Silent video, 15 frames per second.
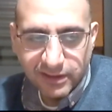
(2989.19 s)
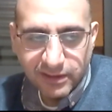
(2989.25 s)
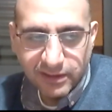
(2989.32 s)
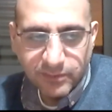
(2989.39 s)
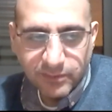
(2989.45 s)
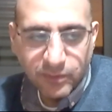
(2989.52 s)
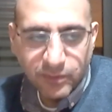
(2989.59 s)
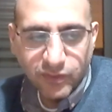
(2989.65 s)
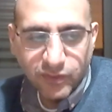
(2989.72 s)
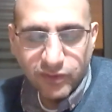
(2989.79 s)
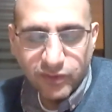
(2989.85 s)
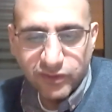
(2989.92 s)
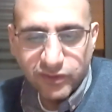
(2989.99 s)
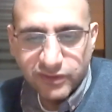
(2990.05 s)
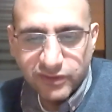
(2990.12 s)
more on the
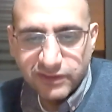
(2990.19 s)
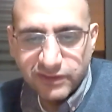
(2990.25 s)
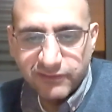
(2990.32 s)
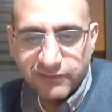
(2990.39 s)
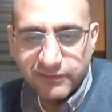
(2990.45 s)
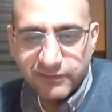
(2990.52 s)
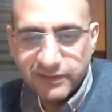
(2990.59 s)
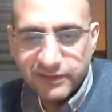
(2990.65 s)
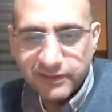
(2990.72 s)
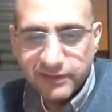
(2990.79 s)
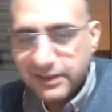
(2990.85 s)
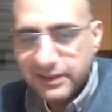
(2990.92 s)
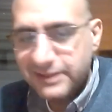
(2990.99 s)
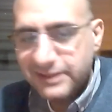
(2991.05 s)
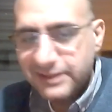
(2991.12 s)
conservative, they
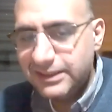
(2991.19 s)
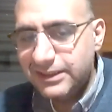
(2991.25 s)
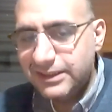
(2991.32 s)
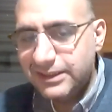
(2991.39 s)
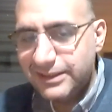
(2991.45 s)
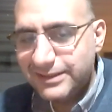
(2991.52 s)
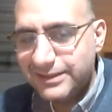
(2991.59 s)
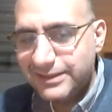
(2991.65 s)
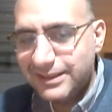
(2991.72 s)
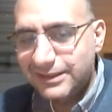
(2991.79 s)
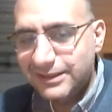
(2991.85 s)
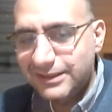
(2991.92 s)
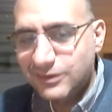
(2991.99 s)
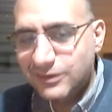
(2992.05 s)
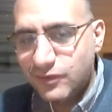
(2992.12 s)
say the status
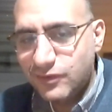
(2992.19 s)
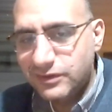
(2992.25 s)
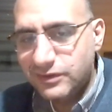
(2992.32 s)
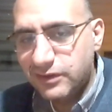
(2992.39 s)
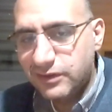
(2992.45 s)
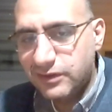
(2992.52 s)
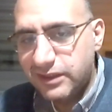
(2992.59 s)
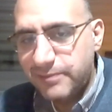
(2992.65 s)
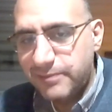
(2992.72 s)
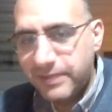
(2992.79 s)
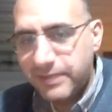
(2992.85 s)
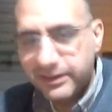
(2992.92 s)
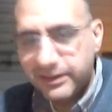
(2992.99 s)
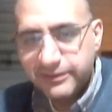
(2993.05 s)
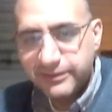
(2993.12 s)
quo is not that
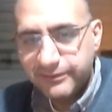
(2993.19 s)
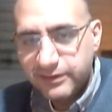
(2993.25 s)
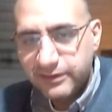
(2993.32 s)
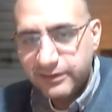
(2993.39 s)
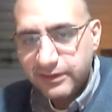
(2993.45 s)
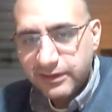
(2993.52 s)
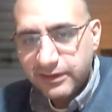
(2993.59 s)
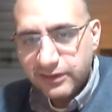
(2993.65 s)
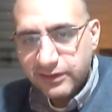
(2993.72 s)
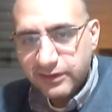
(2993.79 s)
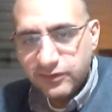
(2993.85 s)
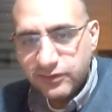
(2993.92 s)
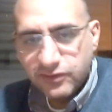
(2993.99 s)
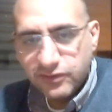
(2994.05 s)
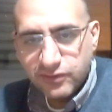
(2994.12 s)
bad.
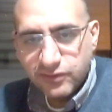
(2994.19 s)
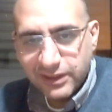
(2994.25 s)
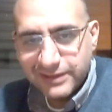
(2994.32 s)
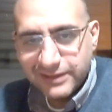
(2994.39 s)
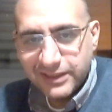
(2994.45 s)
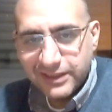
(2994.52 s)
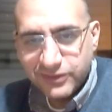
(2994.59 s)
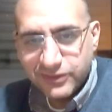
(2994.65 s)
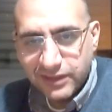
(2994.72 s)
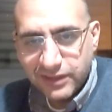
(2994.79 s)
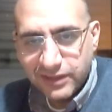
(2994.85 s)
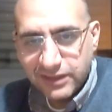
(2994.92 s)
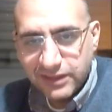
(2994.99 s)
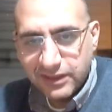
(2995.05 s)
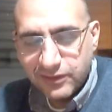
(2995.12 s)
You're
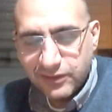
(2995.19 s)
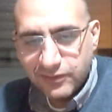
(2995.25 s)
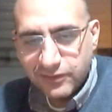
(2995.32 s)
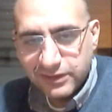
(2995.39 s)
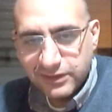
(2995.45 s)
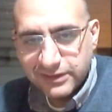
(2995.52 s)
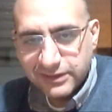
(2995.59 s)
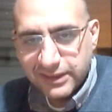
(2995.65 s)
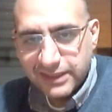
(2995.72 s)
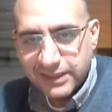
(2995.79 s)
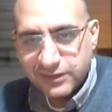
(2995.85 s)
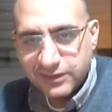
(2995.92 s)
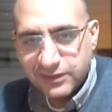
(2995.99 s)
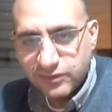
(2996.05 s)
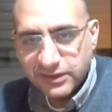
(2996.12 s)
exaggerating. You know, it is last
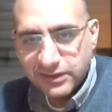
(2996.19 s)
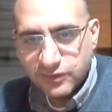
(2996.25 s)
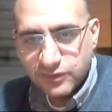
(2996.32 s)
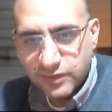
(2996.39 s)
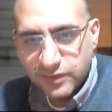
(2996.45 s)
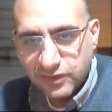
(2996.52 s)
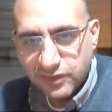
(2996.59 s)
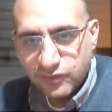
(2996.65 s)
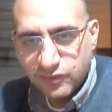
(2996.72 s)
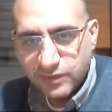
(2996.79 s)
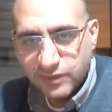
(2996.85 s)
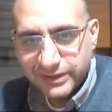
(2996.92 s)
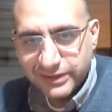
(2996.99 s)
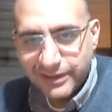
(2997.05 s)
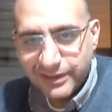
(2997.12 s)
2022 was
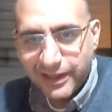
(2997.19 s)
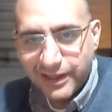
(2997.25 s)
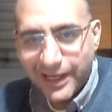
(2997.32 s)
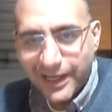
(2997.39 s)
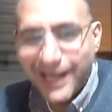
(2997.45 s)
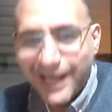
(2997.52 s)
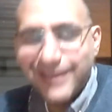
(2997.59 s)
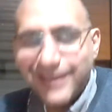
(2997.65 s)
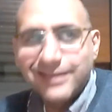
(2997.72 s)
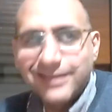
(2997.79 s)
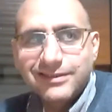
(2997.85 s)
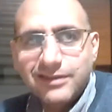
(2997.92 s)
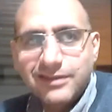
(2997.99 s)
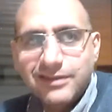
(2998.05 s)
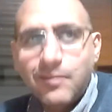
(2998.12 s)
the highest,
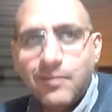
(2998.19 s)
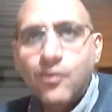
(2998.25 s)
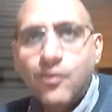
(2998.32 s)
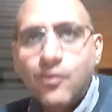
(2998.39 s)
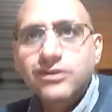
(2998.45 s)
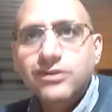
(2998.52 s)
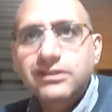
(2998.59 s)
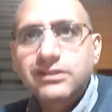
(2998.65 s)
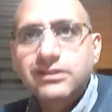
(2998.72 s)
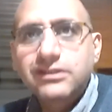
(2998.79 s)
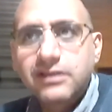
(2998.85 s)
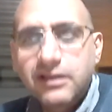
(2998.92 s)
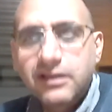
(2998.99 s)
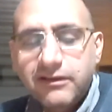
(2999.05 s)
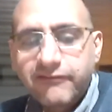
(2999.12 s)
the most
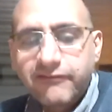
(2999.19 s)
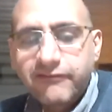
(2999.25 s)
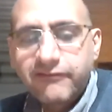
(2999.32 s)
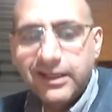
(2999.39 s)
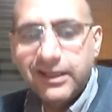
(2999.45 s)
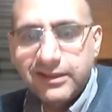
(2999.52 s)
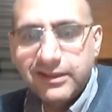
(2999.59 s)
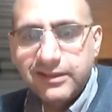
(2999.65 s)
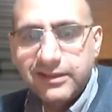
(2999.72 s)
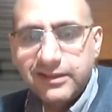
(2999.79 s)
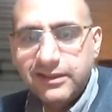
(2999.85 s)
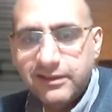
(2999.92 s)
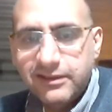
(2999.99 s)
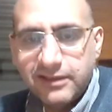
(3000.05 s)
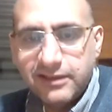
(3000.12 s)
violent
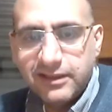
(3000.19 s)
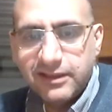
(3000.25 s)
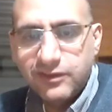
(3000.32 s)
year in